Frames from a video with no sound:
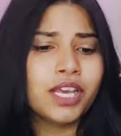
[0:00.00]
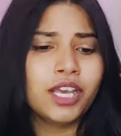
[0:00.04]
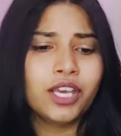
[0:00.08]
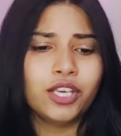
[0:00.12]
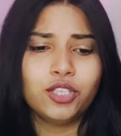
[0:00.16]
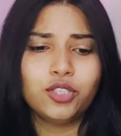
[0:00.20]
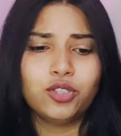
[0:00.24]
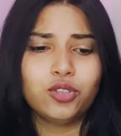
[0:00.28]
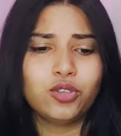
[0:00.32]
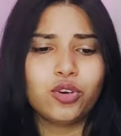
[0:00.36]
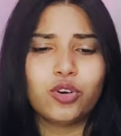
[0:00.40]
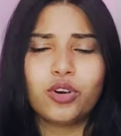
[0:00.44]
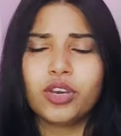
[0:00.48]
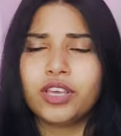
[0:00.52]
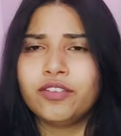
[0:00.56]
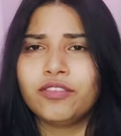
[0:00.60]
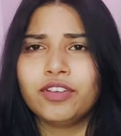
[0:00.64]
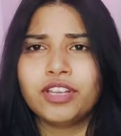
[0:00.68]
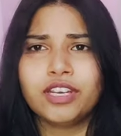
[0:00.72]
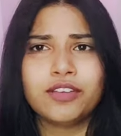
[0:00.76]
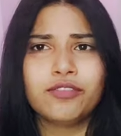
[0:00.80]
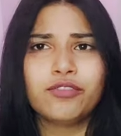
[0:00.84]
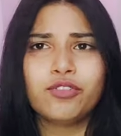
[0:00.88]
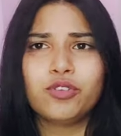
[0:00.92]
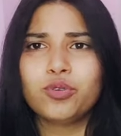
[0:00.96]

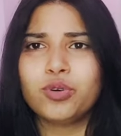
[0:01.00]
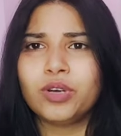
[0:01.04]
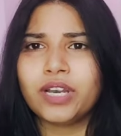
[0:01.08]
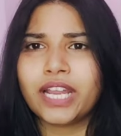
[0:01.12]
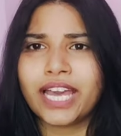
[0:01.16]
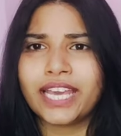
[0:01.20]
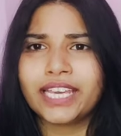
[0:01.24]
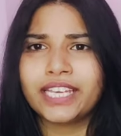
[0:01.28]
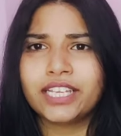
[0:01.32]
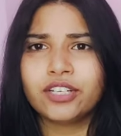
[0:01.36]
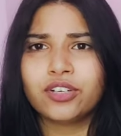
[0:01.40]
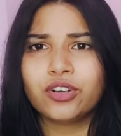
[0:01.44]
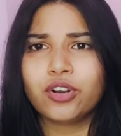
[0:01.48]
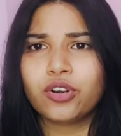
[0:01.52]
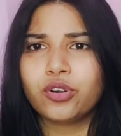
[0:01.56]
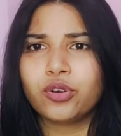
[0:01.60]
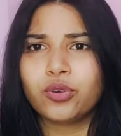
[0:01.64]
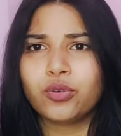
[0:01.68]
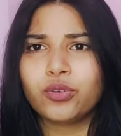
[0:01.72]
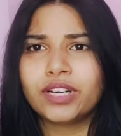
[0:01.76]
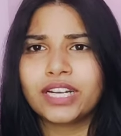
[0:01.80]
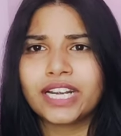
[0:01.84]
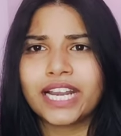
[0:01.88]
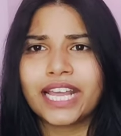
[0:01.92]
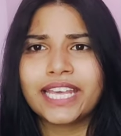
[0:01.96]
even if you like it or
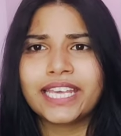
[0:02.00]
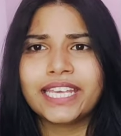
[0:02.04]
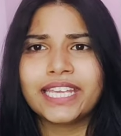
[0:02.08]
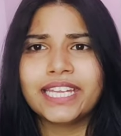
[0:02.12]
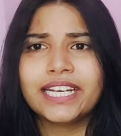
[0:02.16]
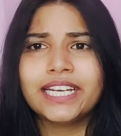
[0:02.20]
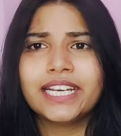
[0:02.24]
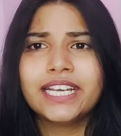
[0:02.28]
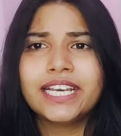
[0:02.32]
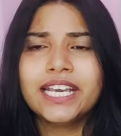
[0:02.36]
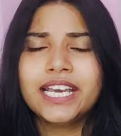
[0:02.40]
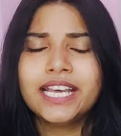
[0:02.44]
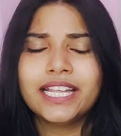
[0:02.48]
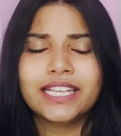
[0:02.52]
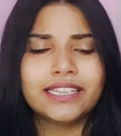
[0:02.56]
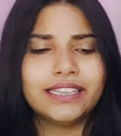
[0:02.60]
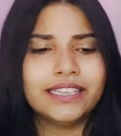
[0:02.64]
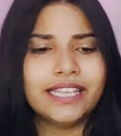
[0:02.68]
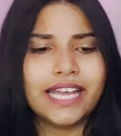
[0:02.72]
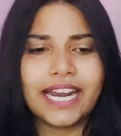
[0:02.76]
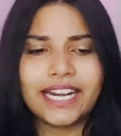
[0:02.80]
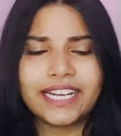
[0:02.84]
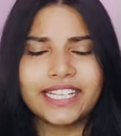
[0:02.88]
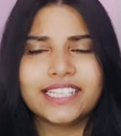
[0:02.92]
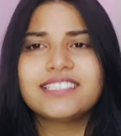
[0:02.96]
don't like it,
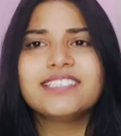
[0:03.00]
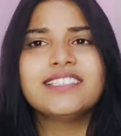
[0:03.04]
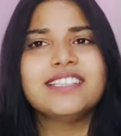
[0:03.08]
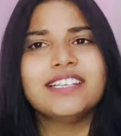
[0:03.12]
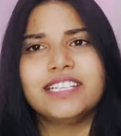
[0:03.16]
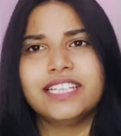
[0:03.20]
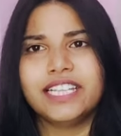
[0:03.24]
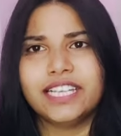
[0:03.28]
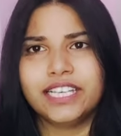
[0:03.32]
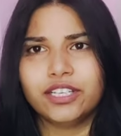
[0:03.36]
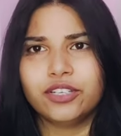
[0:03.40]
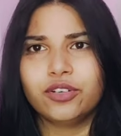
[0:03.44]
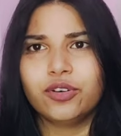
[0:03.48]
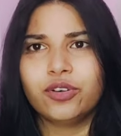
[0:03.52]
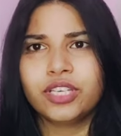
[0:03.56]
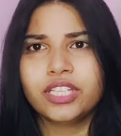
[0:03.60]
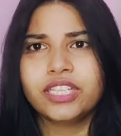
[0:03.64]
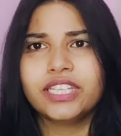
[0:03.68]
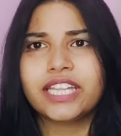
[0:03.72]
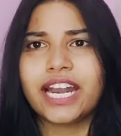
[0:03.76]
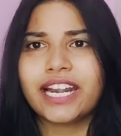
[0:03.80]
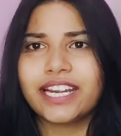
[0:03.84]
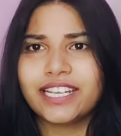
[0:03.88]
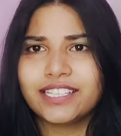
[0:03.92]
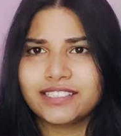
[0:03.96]
that is the thing, okay?
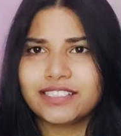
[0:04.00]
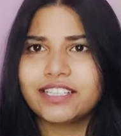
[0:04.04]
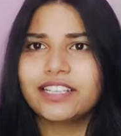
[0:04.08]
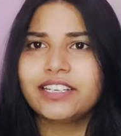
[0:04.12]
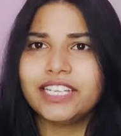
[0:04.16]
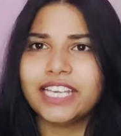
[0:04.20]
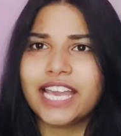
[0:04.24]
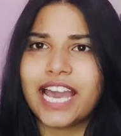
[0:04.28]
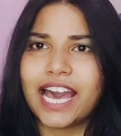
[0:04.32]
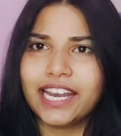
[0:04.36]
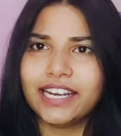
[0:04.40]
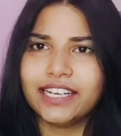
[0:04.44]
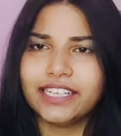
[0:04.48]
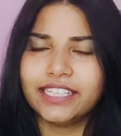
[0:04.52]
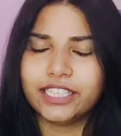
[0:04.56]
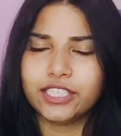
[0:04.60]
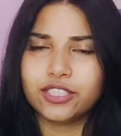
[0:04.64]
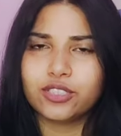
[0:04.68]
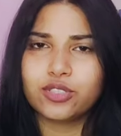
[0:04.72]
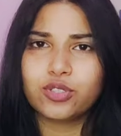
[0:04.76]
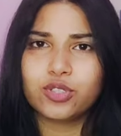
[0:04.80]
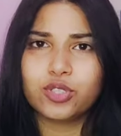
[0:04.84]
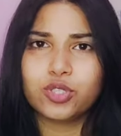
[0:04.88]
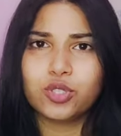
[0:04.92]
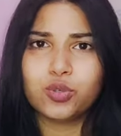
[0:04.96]
That is the
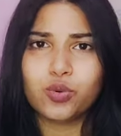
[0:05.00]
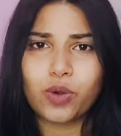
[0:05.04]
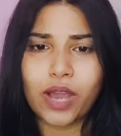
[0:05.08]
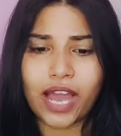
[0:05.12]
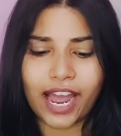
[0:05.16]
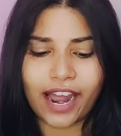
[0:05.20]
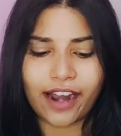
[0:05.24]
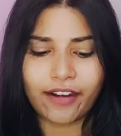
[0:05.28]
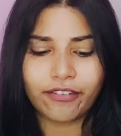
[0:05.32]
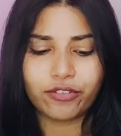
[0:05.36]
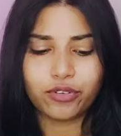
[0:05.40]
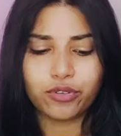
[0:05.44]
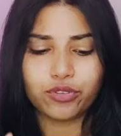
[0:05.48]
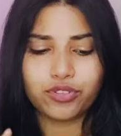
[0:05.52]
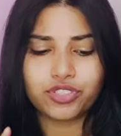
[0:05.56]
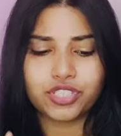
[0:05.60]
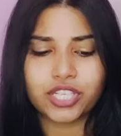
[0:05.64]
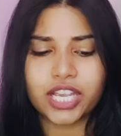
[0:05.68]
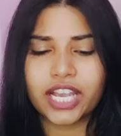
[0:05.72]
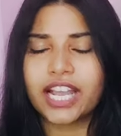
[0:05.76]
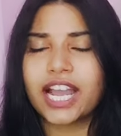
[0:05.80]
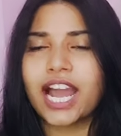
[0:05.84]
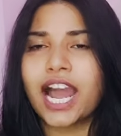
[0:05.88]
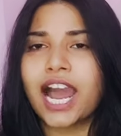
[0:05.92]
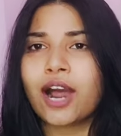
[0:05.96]
reality. So you have to
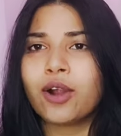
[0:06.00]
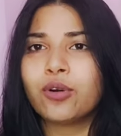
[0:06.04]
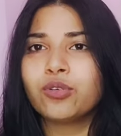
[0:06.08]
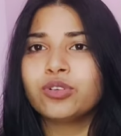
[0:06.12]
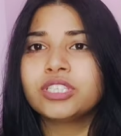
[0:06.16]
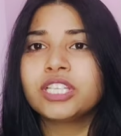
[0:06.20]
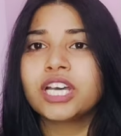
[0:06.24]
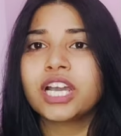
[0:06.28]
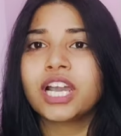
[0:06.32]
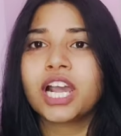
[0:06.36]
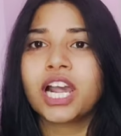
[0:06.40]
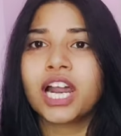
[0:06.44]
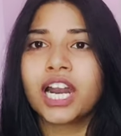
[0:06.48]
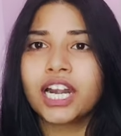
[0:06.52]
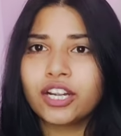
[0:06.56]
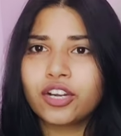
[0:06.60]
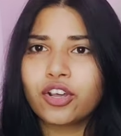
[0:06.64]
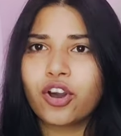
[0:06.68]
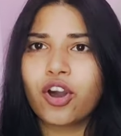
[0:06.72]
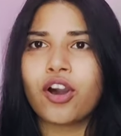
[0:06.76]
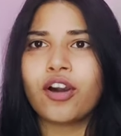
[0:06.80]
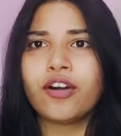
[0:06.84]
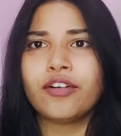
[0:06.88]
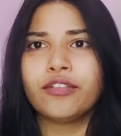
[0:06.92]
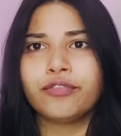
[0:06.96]
check out the
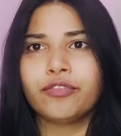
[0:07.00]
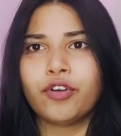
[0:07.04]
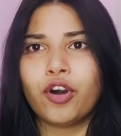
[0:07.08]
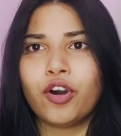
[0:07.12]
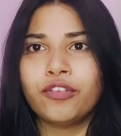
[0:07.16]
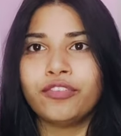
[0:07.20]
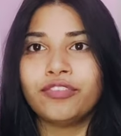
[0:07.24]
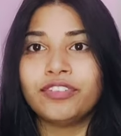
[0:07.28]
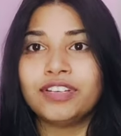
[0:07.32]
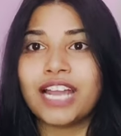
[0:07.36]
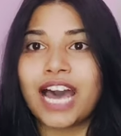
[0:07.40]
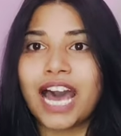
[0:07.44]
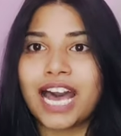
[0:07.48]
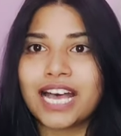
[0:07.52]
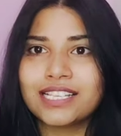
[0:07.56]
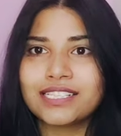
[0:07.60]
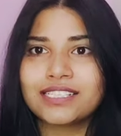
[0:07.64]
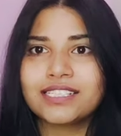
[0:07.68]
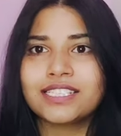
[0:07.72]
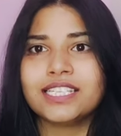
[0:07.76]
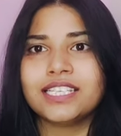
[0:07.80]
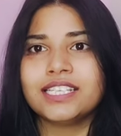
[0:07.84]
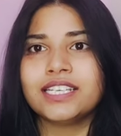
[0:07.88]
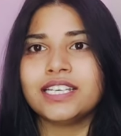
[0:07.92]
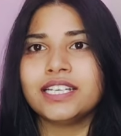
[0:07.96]
cutoff of
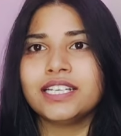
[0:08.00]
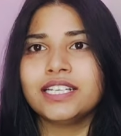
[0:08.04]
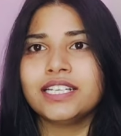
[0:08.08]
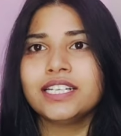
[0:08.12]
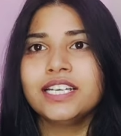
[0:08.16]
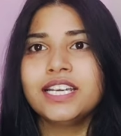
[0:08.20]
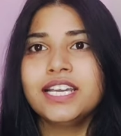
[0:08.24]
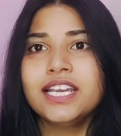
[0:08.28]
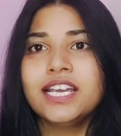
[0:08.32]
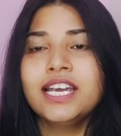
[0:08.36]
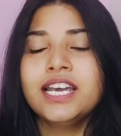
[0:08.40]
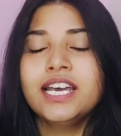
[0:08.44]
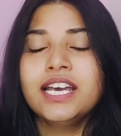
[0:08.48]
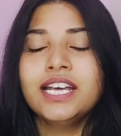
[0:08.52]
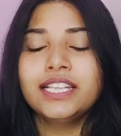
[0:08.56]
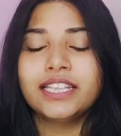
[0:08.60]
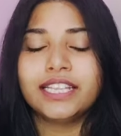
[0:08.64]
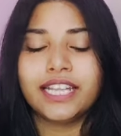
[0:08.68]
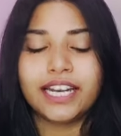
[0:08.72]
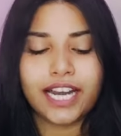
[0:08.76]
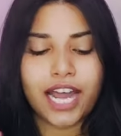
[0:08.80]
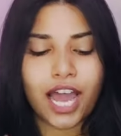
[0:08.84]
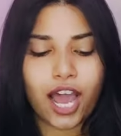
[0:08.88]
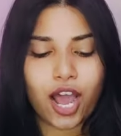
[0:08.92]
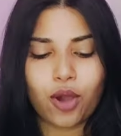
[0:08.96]
last year,
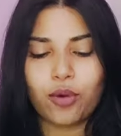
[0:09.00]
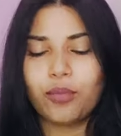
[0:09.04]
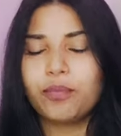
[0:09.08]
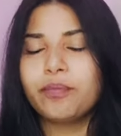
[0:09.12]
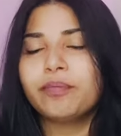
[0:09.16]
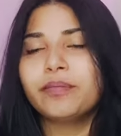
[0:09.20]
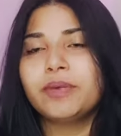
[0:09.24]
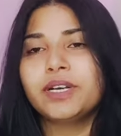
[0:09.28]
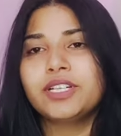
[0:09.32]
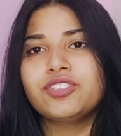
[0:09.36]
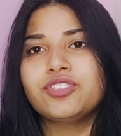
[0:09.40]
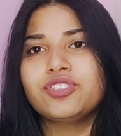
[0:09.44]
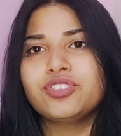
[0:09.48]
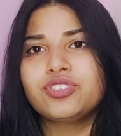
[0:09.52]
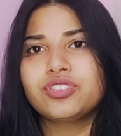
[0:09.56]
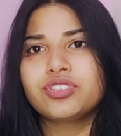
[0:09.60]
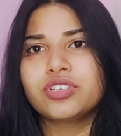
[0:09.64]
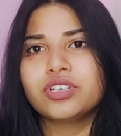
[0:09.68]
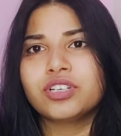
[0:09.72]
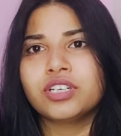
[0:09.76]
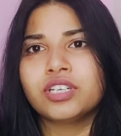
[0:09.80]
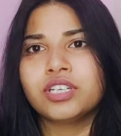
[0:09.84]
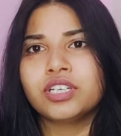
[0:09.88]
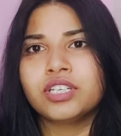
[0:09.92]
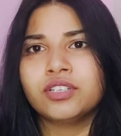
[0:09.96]
that how much
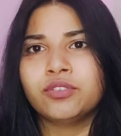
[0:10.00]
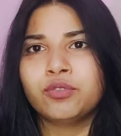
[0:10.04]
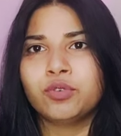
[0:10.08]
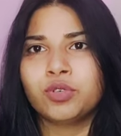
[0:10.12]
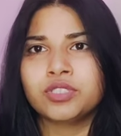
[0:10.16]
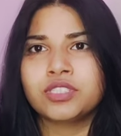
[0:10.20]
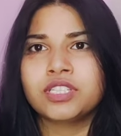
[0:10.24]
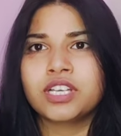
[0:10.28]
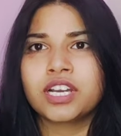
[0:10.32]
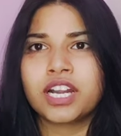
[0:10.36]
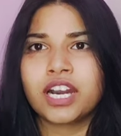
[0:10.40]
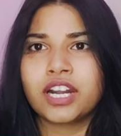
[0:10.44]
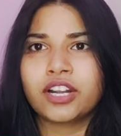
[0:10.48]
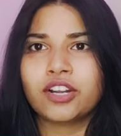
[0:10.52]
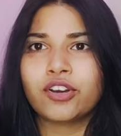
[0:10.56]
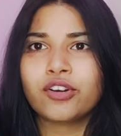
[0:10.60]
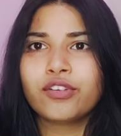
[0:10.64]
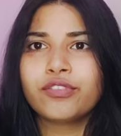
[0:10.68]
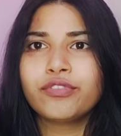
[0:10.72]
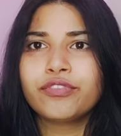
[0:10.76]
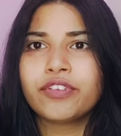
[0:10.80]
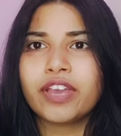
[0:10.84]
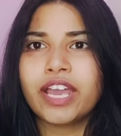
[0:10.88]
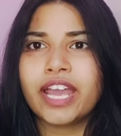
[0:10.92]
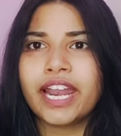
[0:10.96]
was the
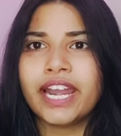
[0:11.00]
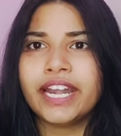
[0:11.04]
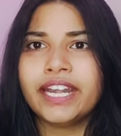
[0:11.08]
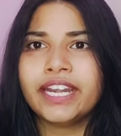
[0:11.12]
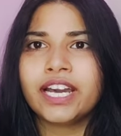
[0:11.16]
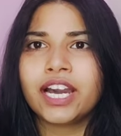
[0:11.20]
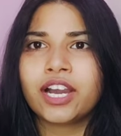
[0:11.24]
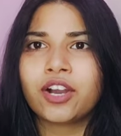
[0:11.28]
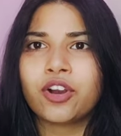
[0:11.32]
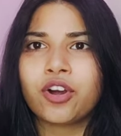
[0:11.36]
cutoff, and